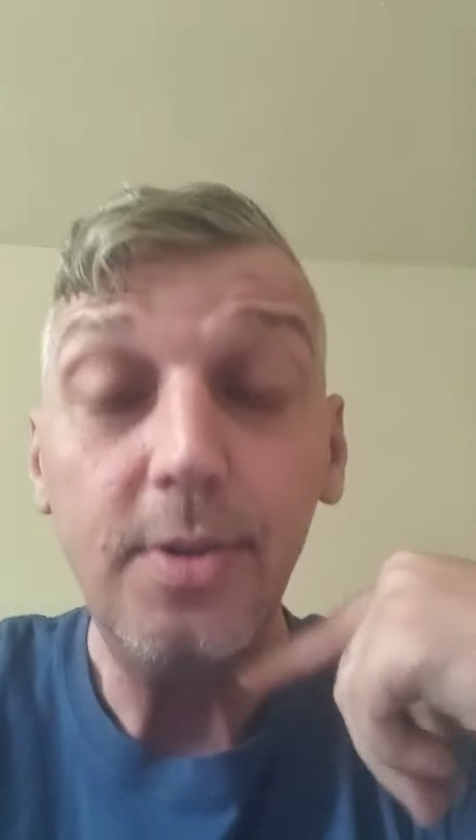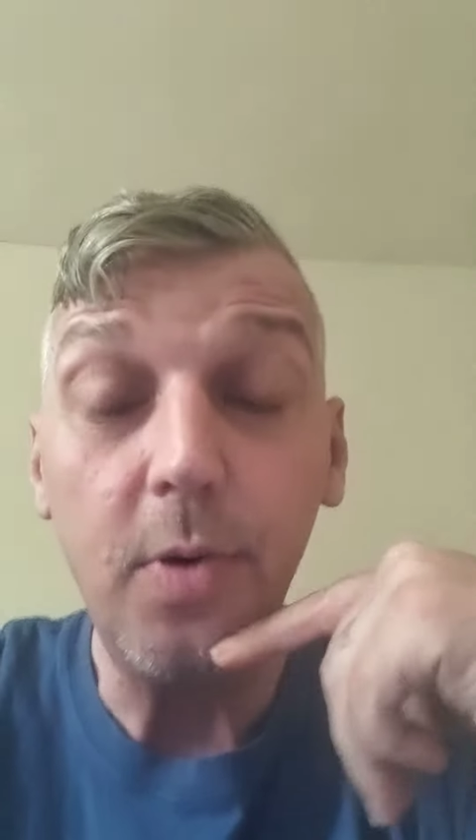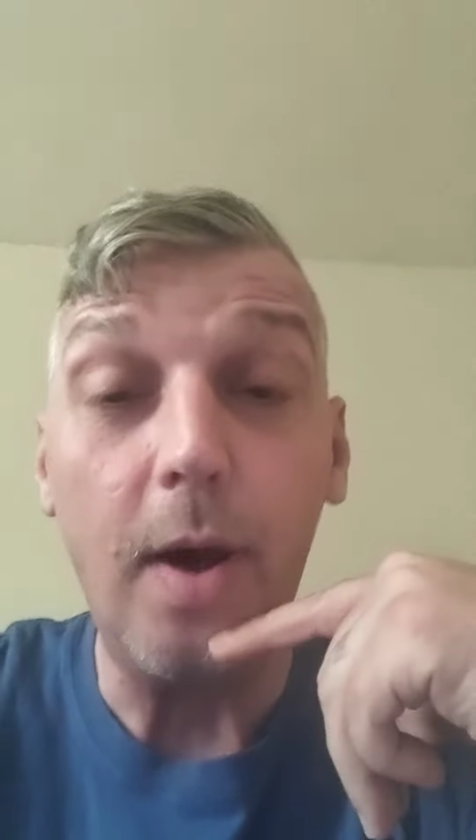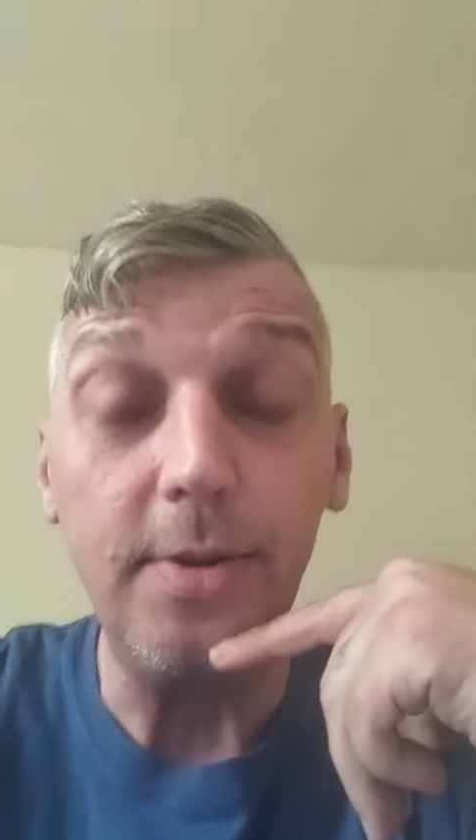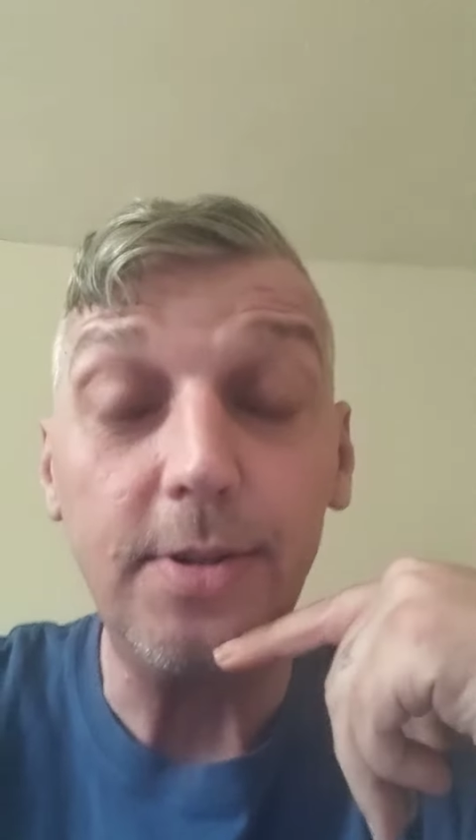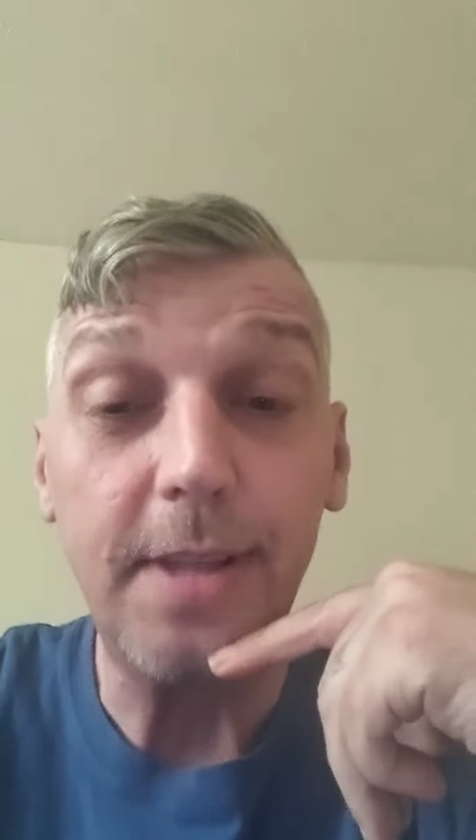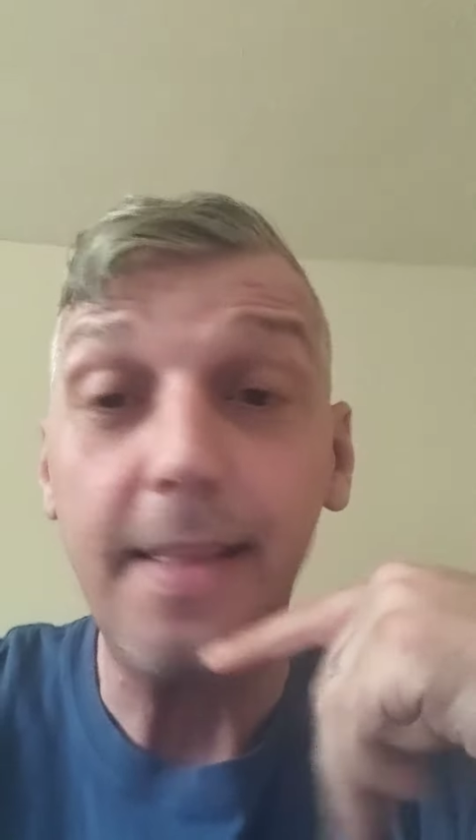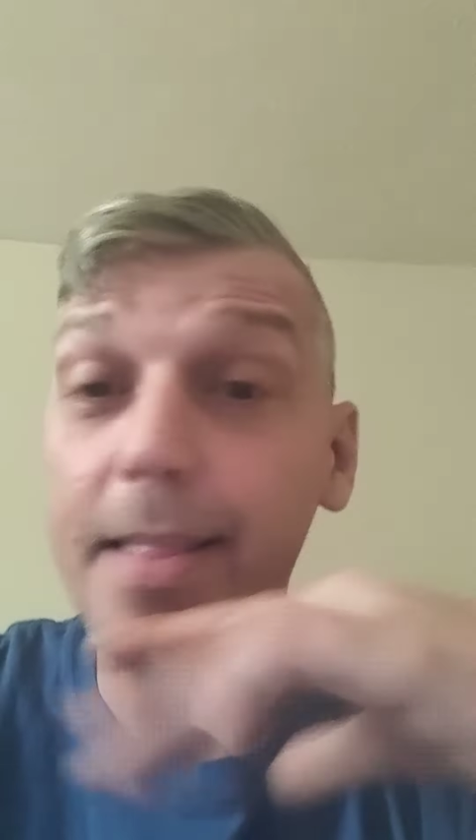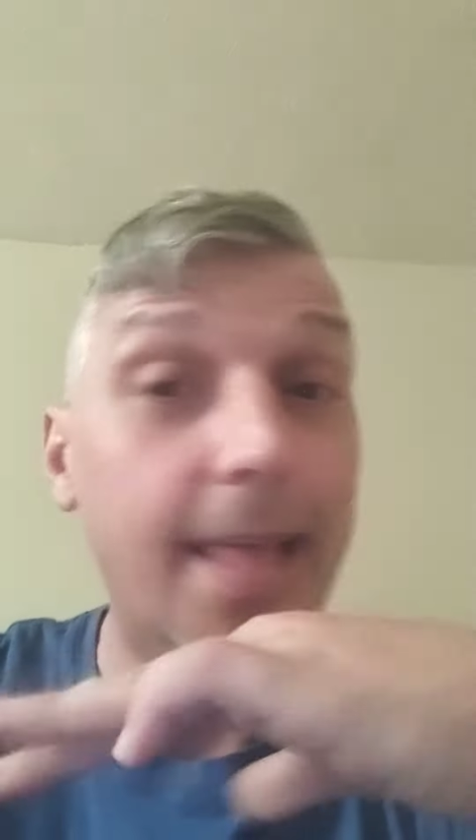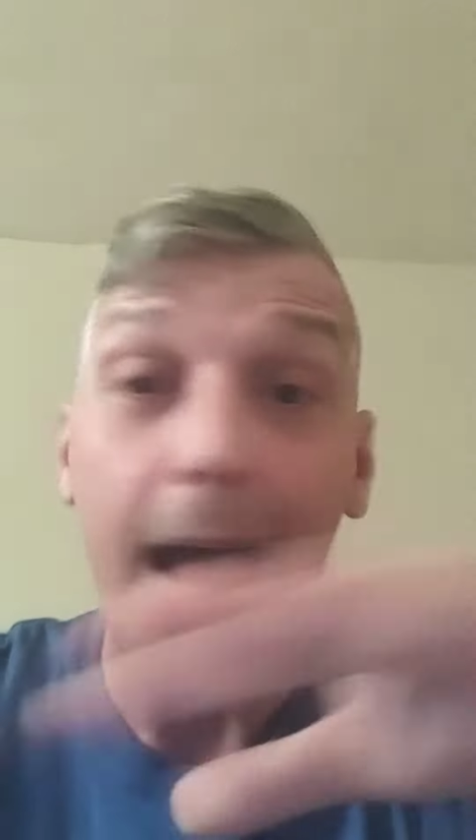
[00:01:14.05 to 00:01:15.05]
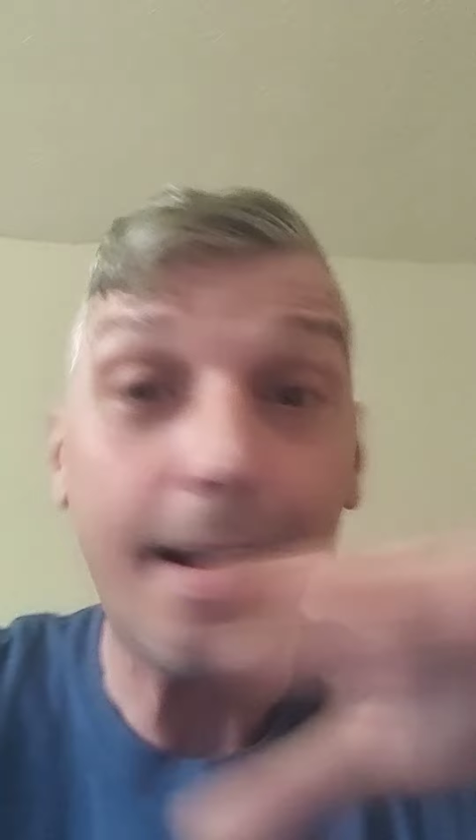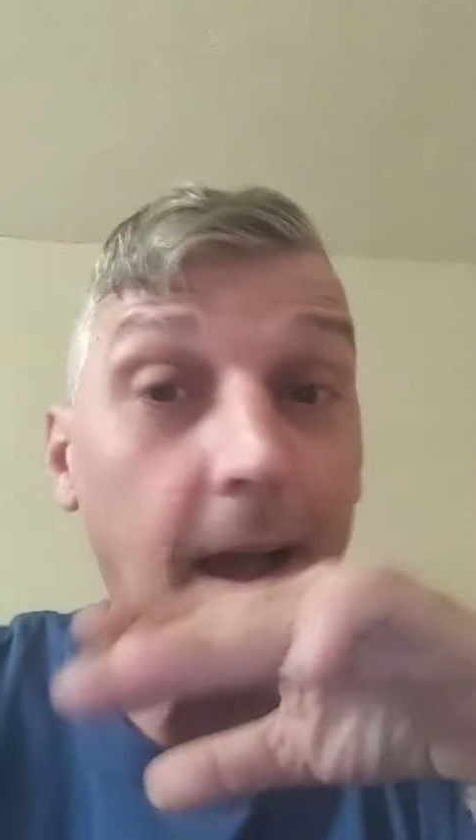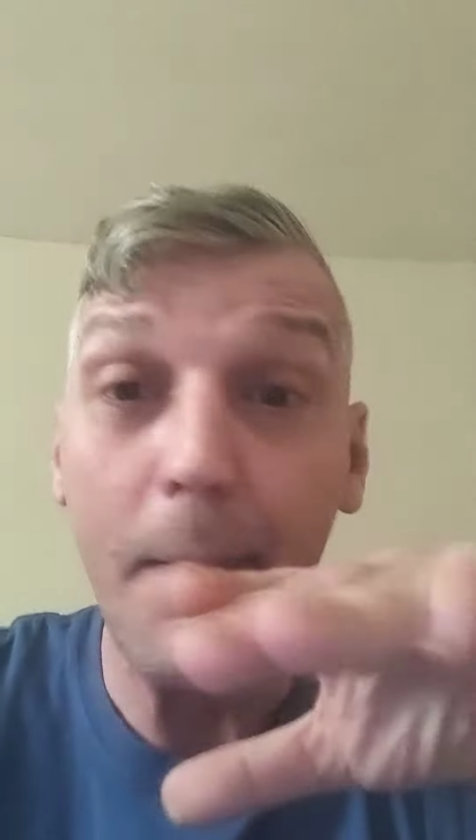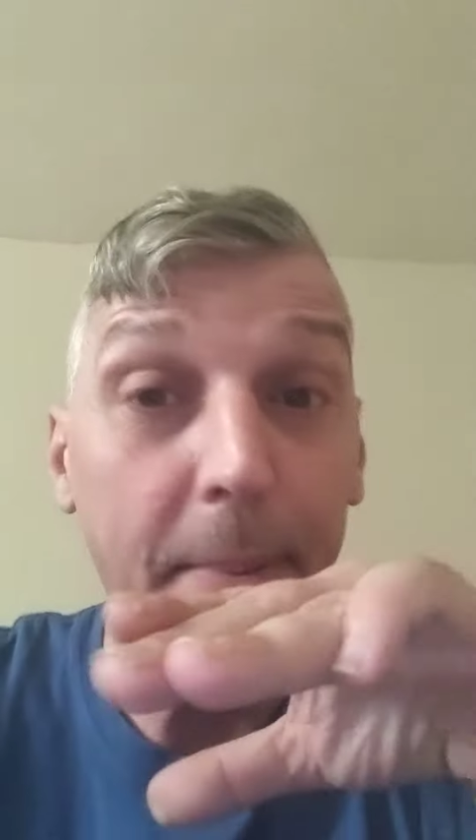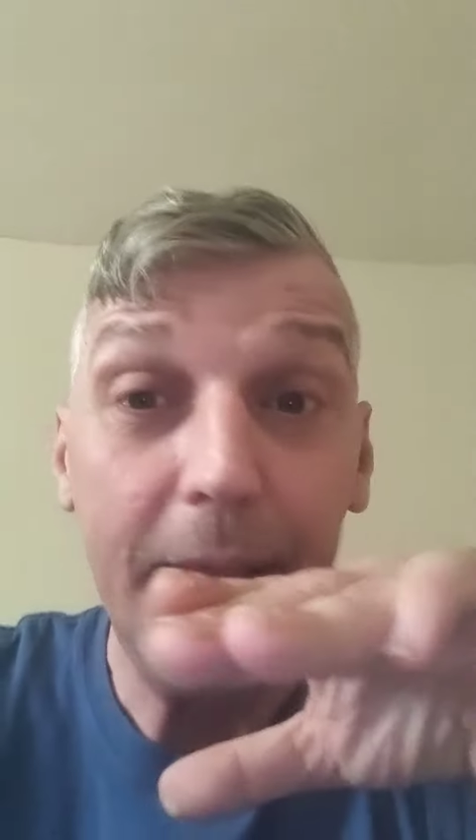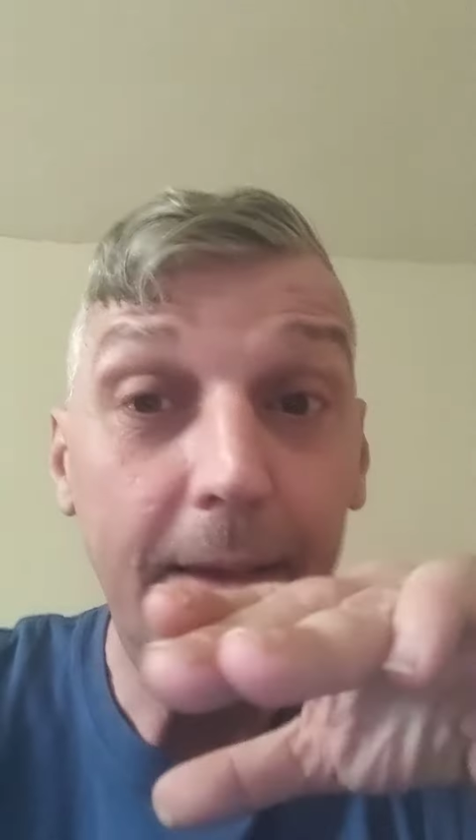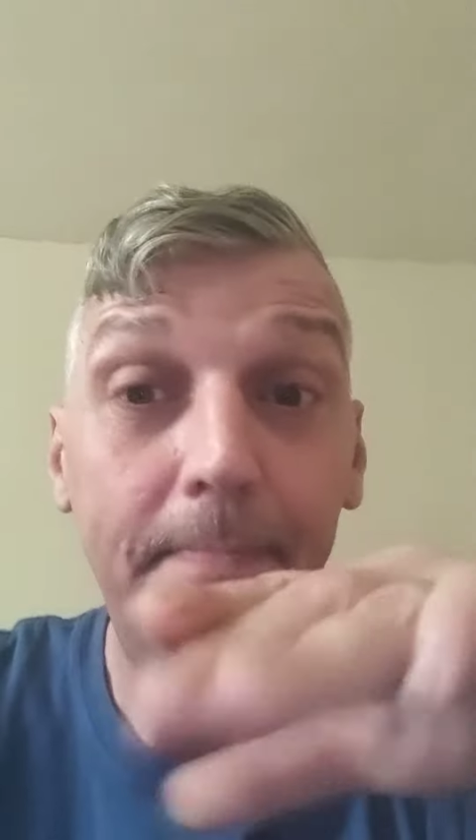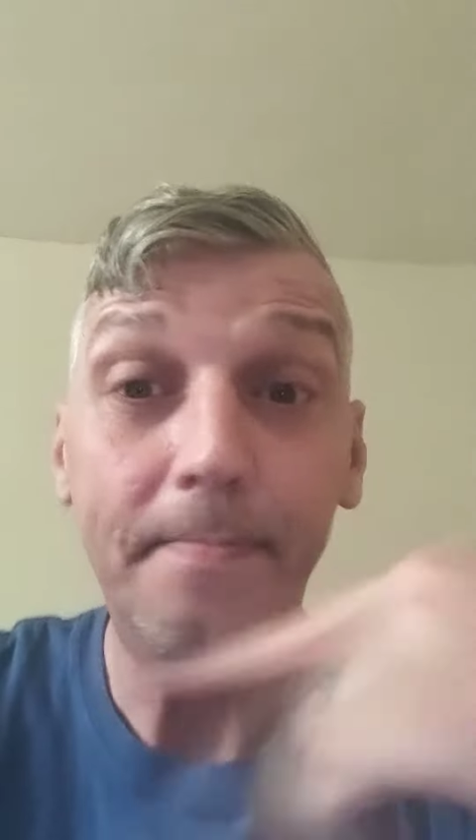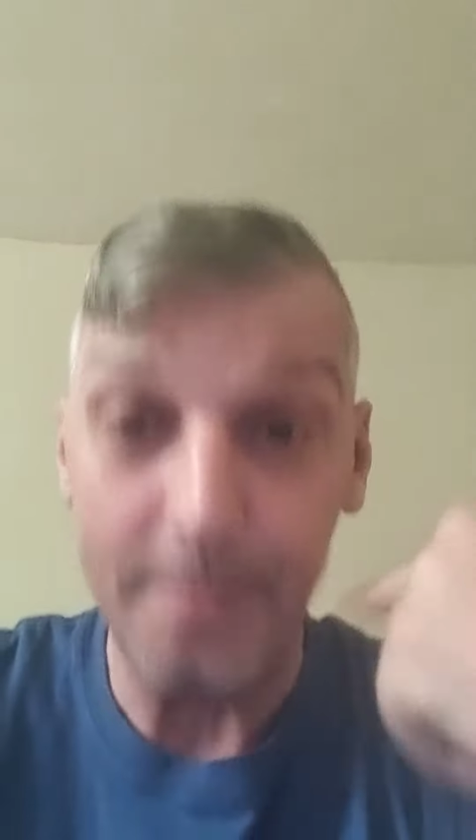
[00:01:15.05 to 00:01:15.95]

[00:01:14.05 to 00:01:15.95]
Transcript: to understand that that company